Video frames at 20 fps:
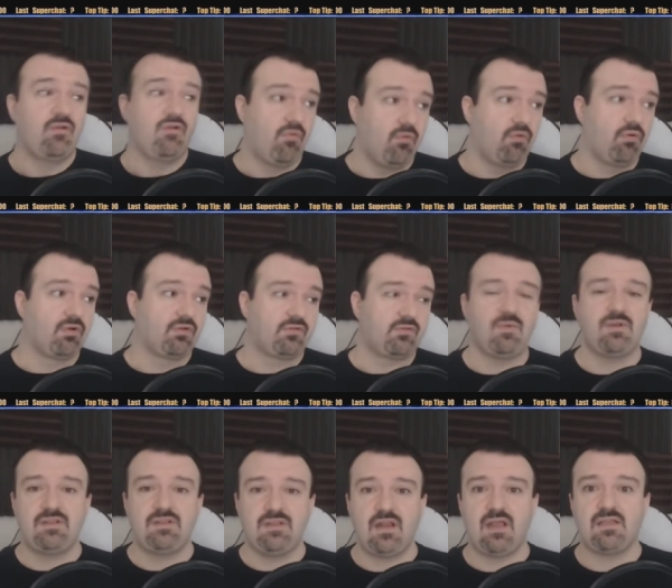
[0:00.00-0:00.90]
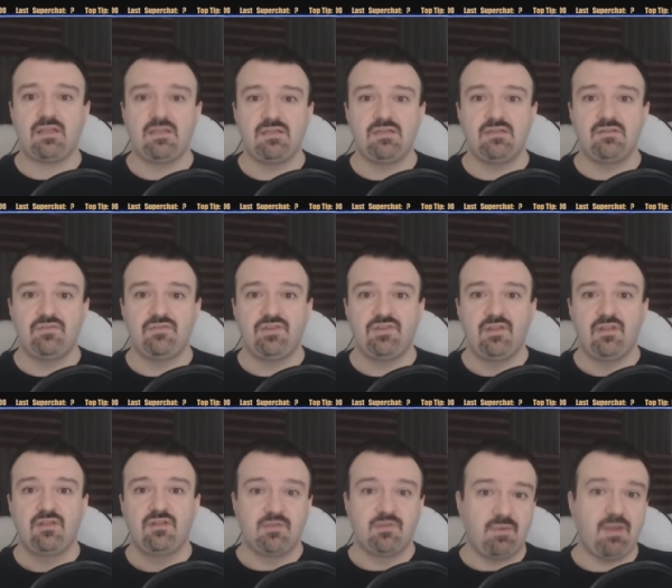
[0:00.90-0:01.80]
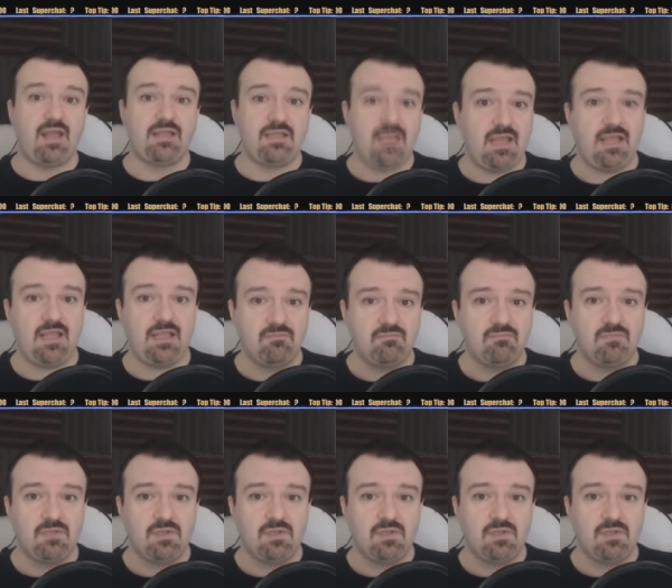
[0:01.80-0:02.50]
or it's money that I can use to buy a game,